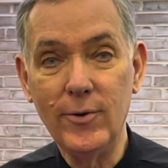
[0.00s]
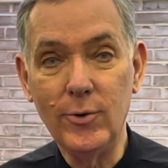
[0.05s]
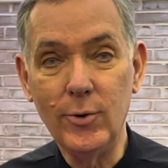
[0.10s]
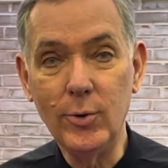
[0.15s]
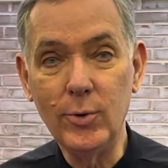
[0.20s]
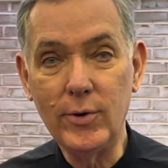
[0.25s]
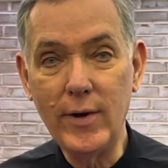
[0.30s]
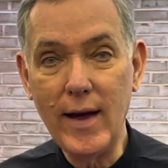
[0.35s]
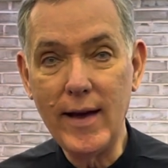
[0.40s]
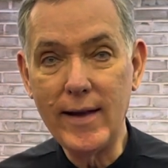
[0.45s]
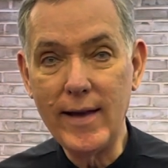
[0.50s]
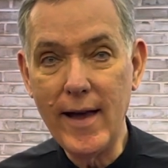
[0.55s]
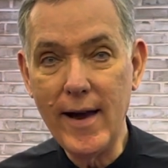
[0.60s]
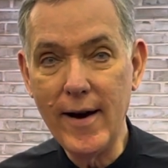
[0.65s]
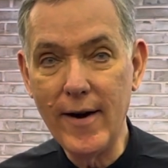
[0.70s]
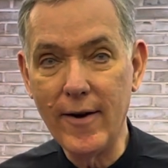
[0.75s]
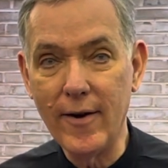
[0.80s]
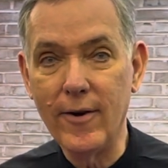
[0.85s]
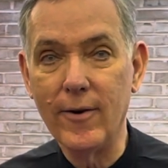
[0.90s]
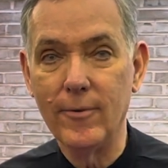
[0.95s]
Do take
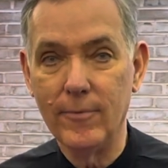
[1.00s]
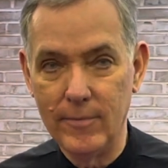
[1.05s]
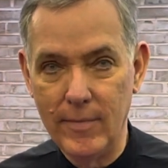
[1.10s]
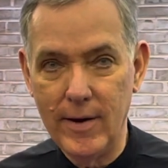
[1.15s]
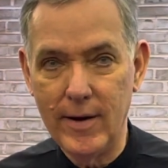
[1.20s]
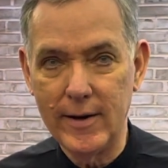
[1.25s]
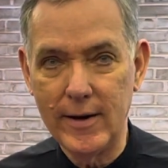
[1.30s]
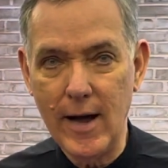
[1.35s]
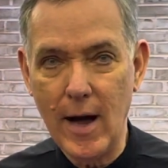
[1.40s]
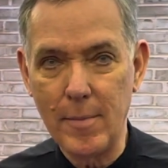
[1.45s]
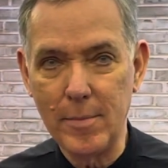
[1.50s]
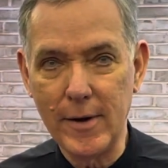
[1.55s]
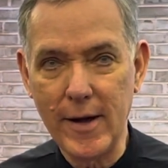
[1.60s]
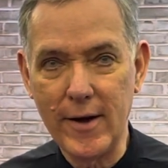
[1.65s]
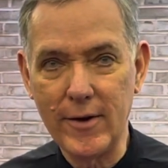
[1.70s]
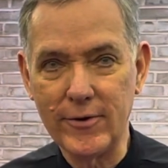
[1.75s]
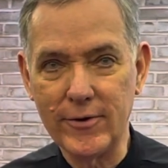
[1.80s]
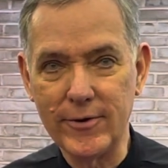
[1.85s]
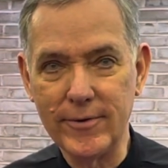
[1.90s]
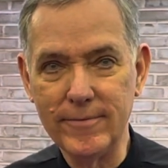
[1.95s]
care. God
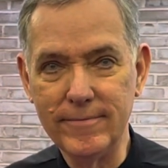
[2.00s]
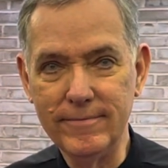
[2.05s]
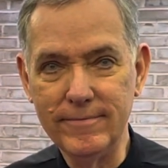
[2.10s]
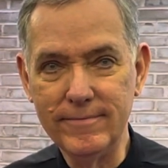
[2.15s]
bless.